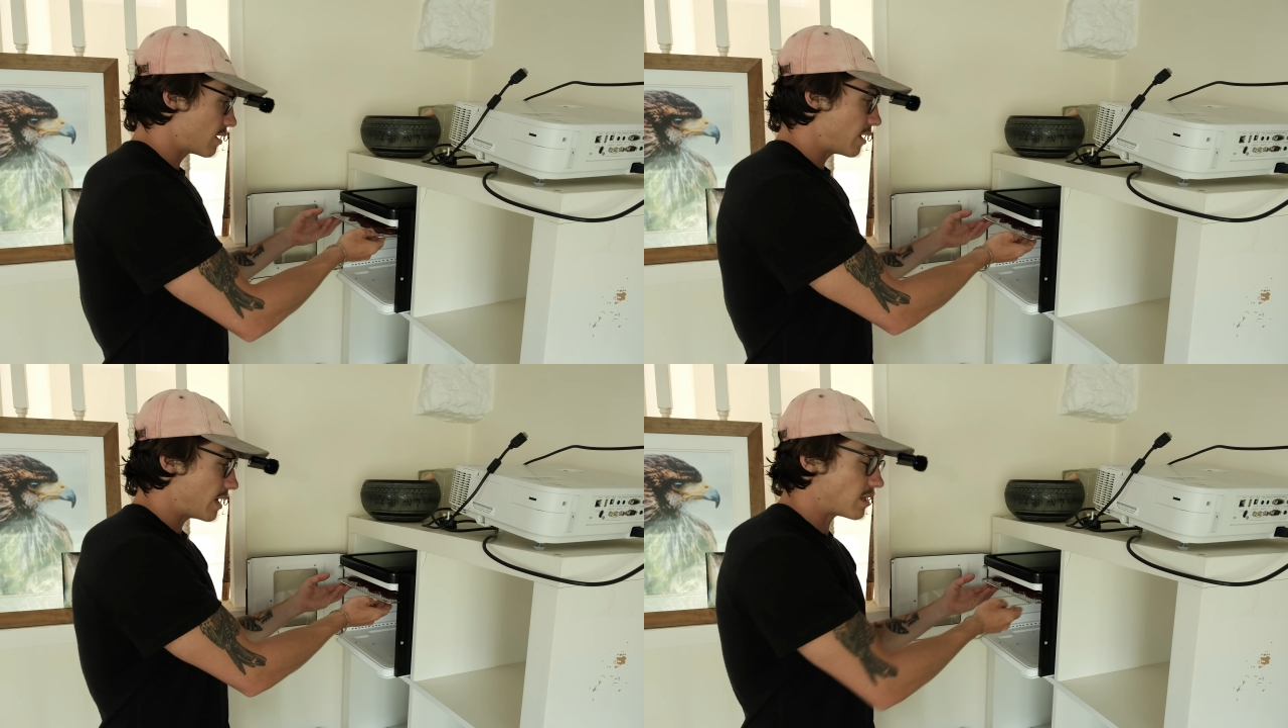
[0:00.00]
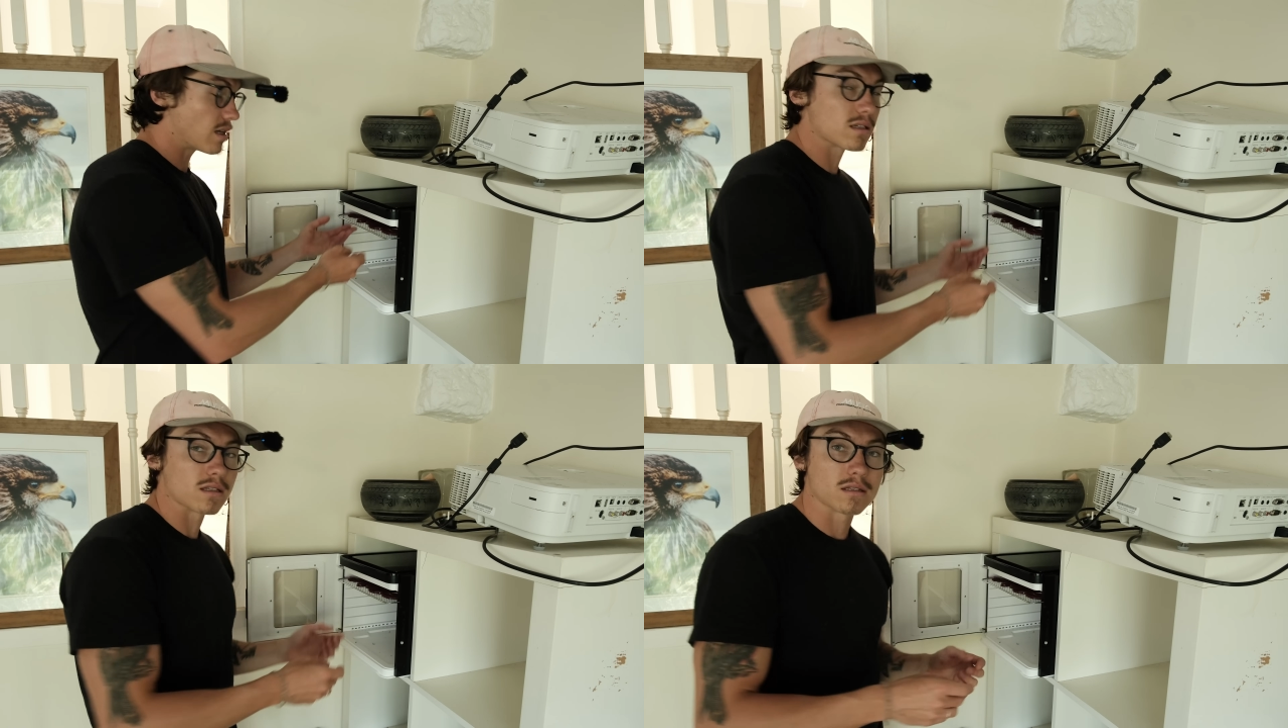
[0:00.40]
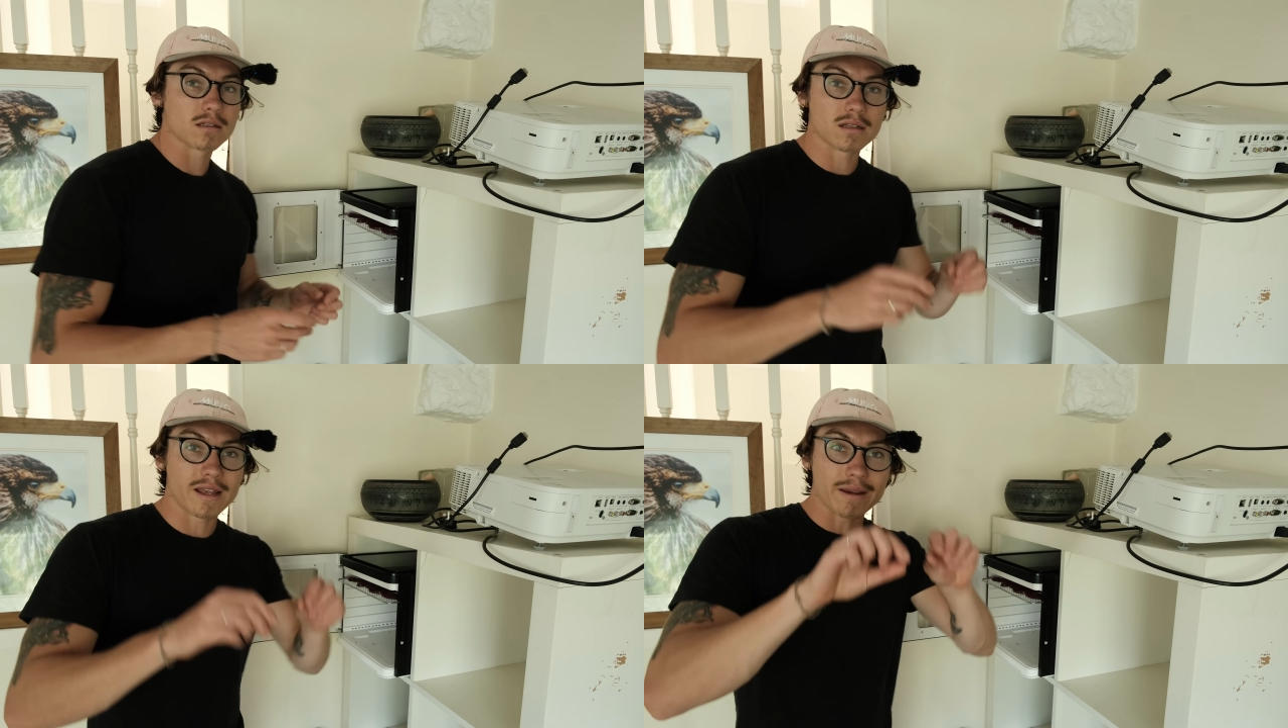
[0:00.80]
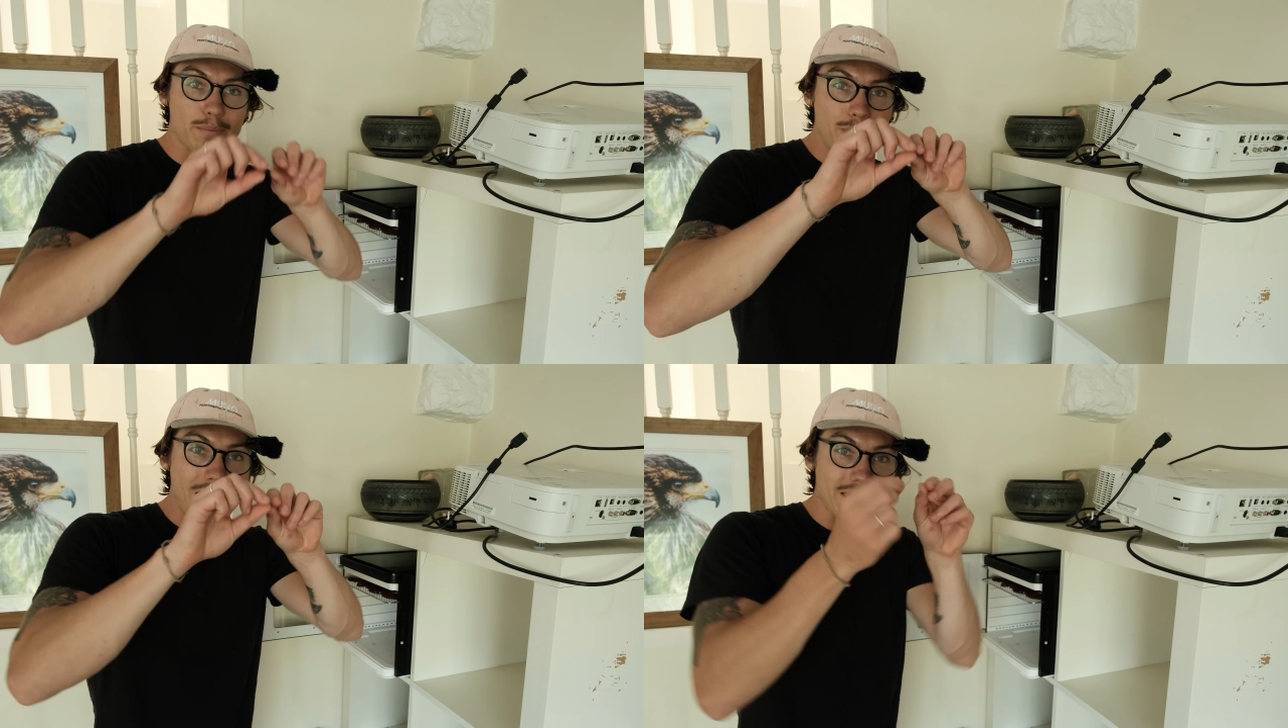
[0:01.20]
it doesn't
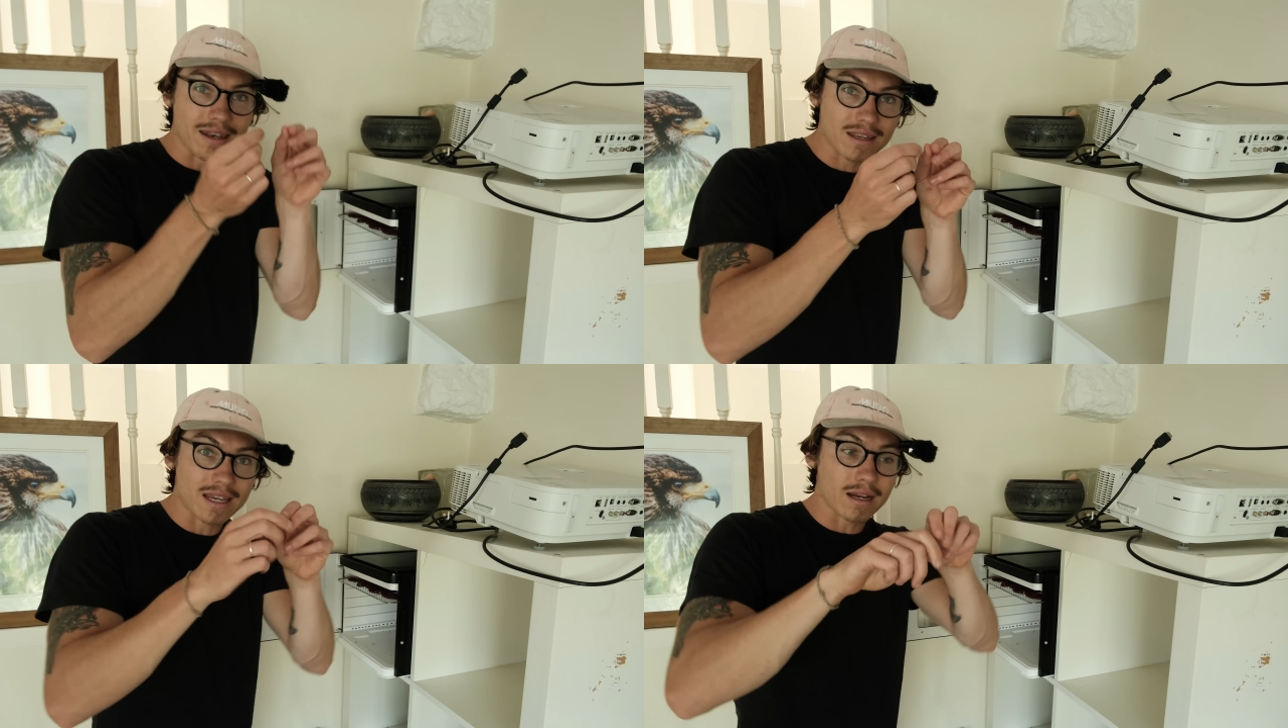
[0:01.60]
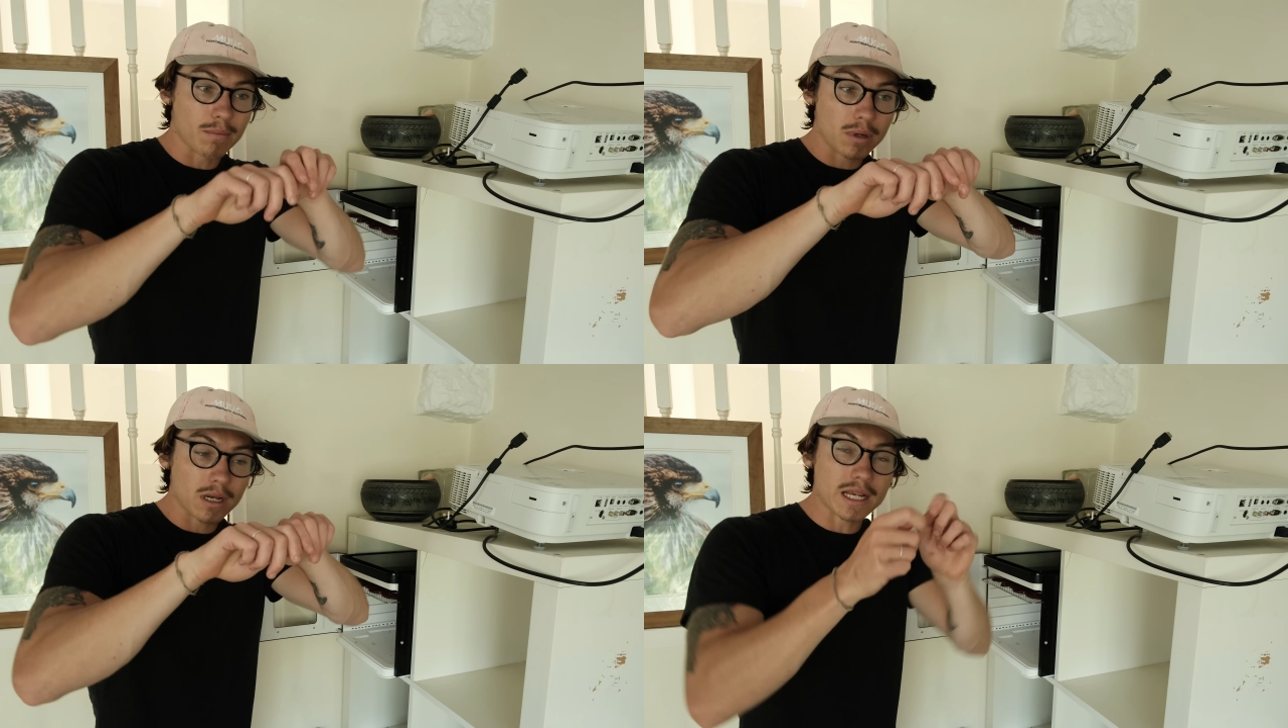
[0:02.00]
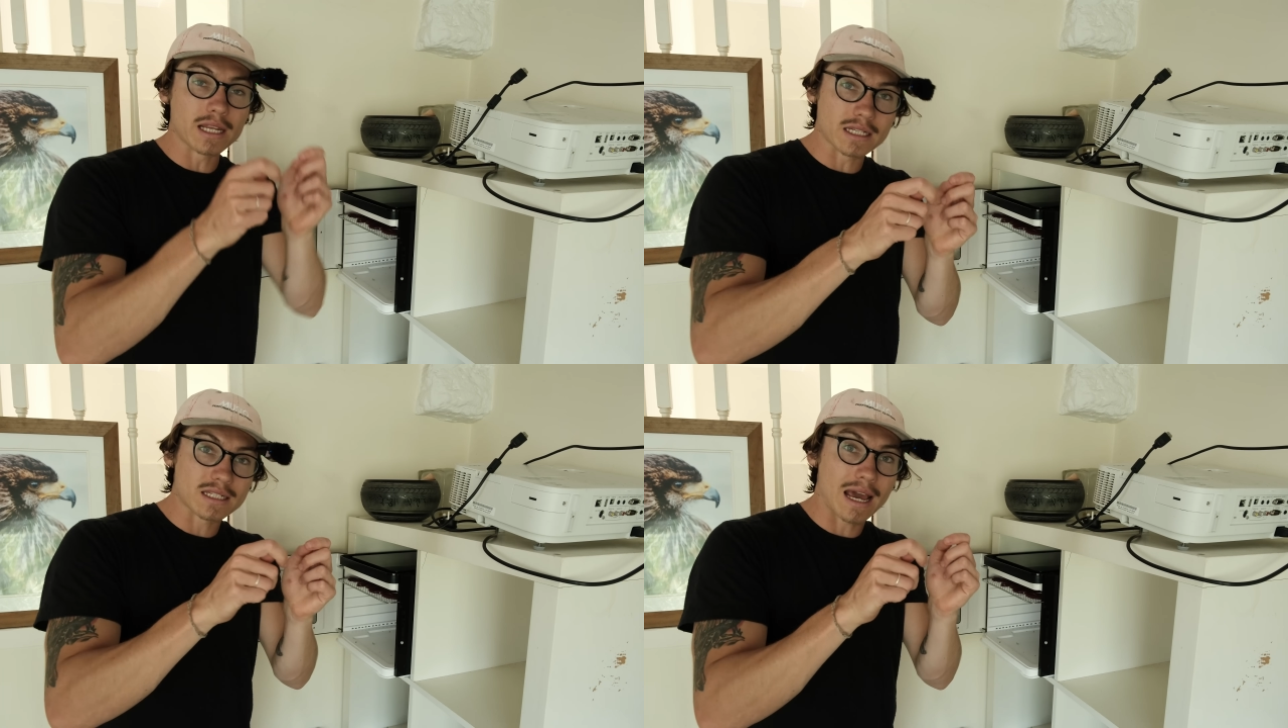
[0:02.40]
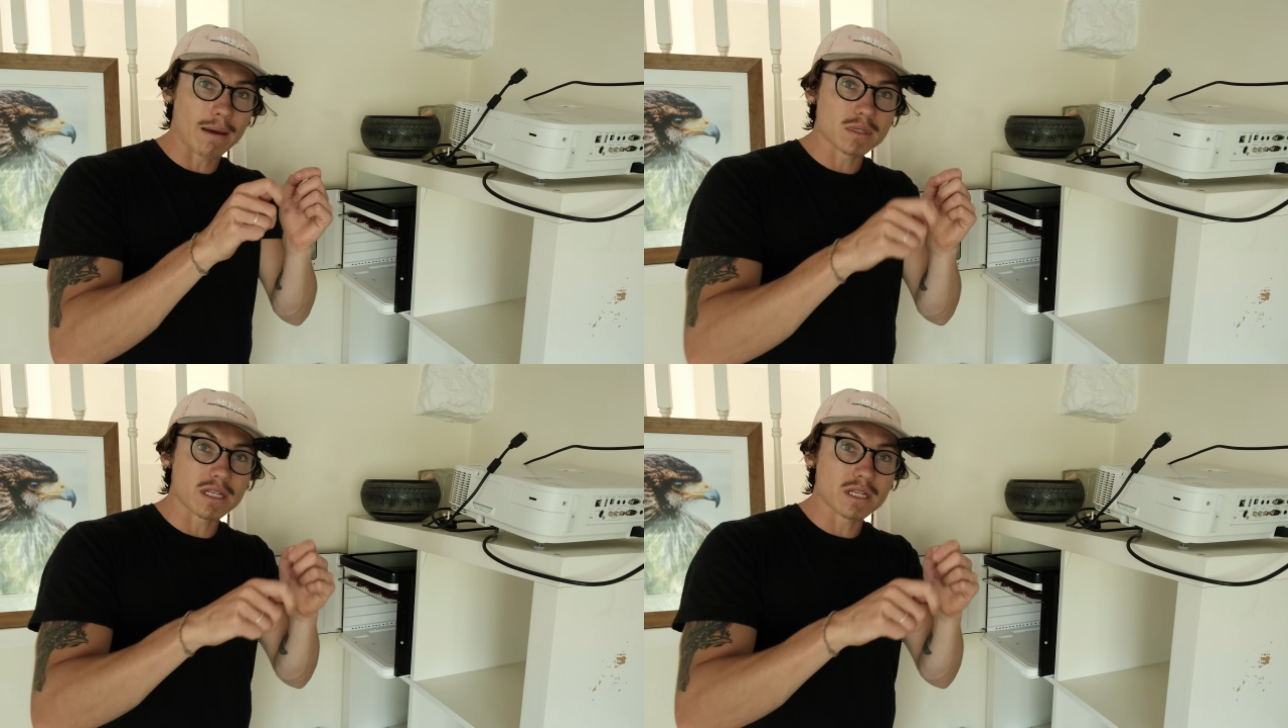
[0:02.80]
like bend, it completely snaps.